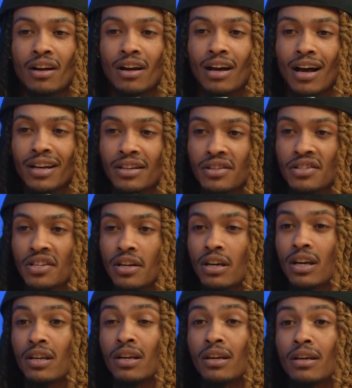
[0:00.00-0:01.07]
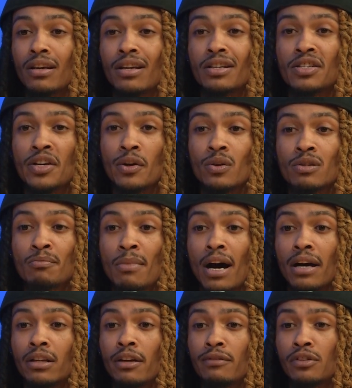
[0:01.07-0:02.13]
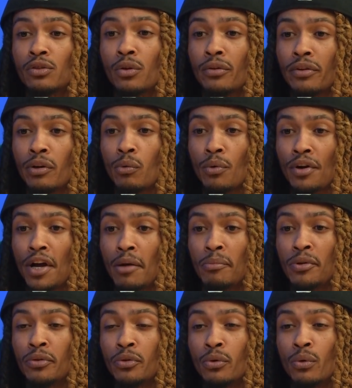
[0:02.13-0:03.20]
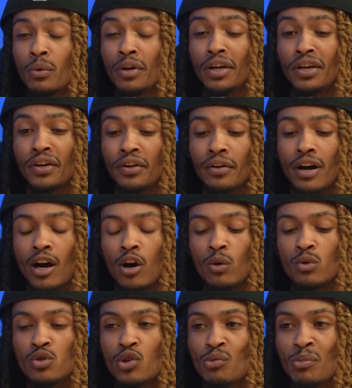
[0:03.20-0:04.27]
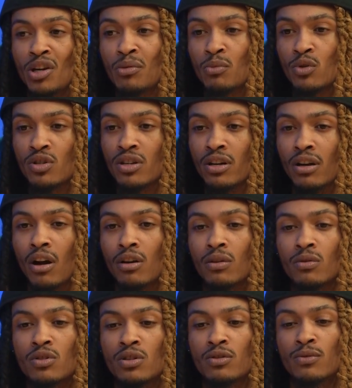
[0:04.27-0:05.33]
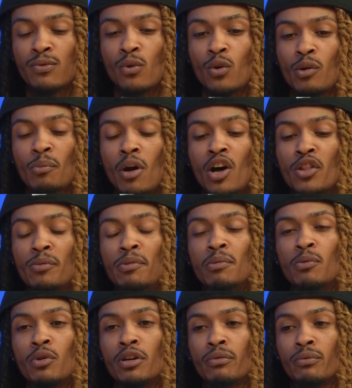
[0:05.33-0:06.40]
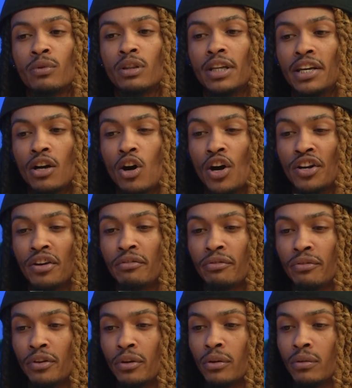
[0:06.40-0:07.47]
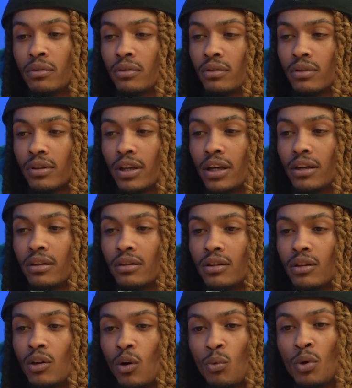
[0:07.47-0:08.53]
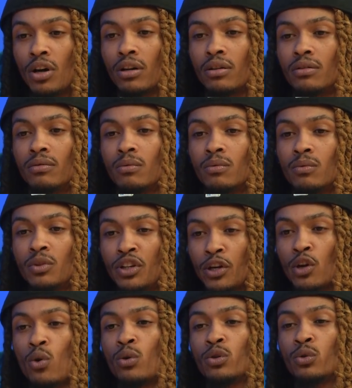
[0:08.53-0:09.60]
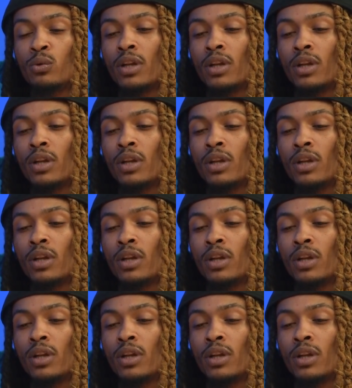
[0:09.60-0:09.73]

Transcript: I could say it tells my life story and what I've been through, and I also make music for other people can relate on and feel like or what they're going through.